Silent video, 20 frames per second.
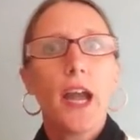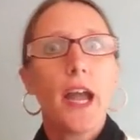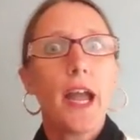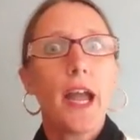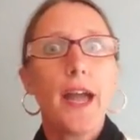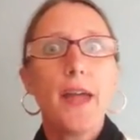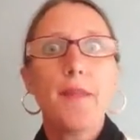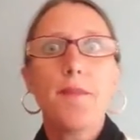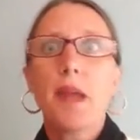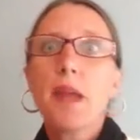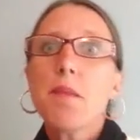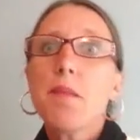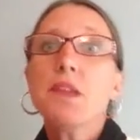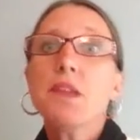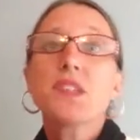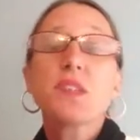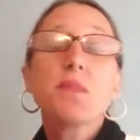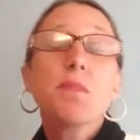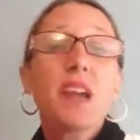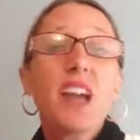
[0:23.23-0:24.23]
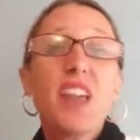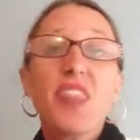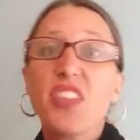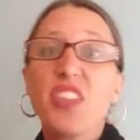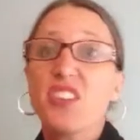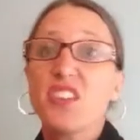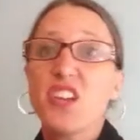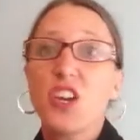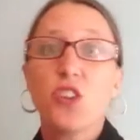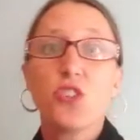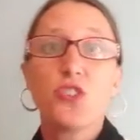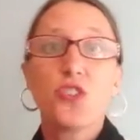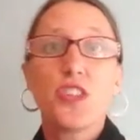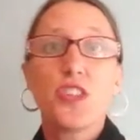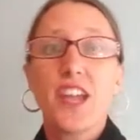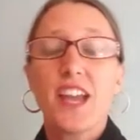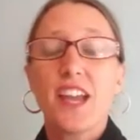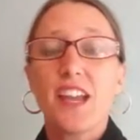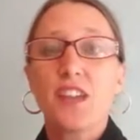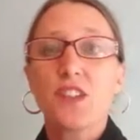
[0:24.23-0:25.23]
And maybe Samantha tells you
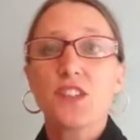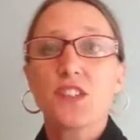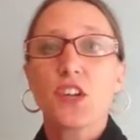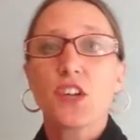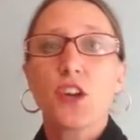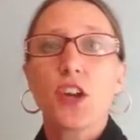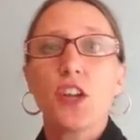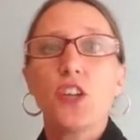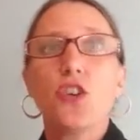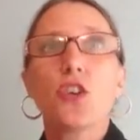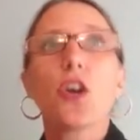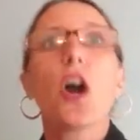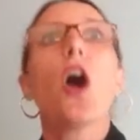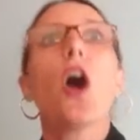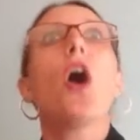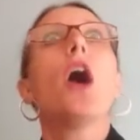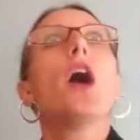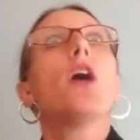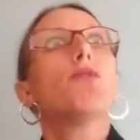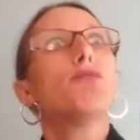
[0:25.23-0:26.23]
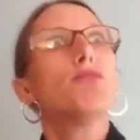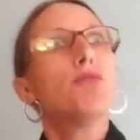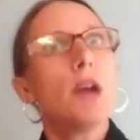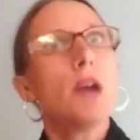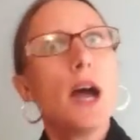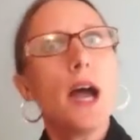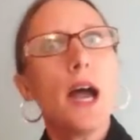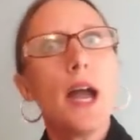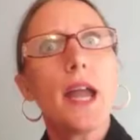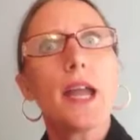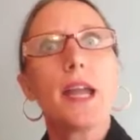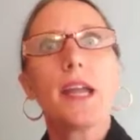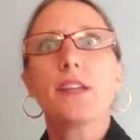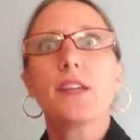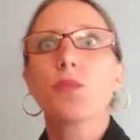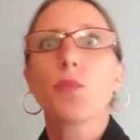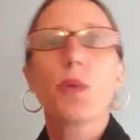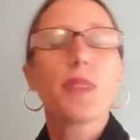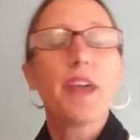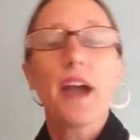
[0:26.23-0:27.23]
the answer and you go, right,
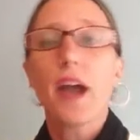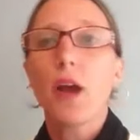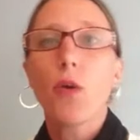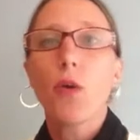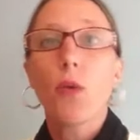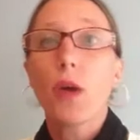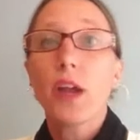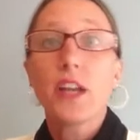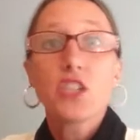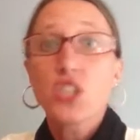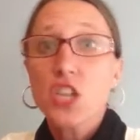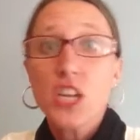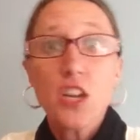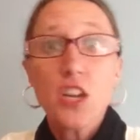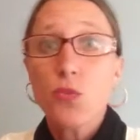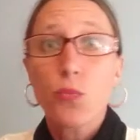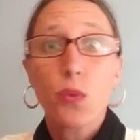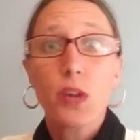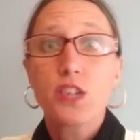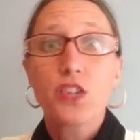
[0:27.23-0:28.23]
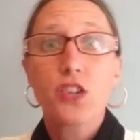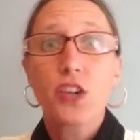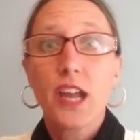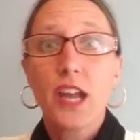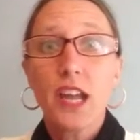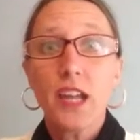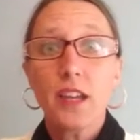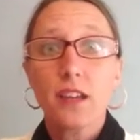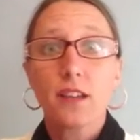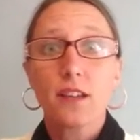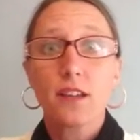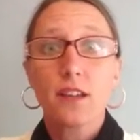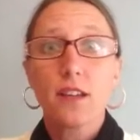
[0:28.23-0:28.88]
and she didn't raise her hand.